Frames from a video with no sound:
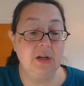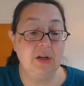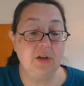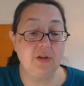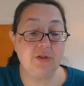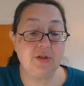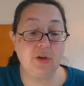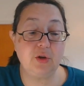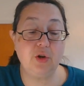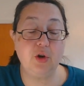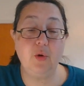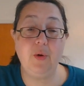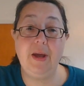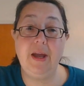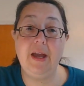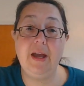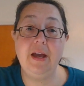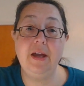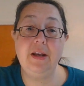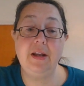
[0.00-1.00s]
So go
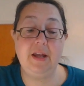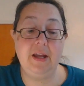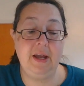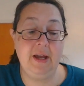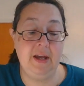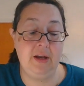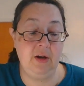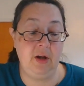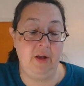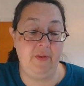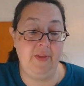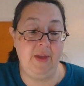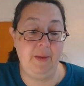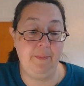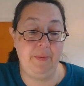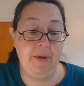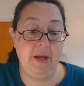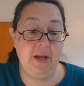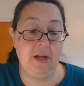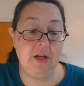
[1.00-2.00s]
ahead and on that
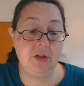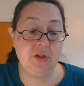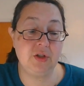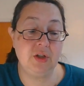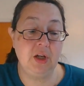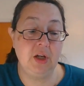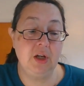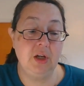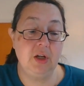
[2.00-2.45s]
page,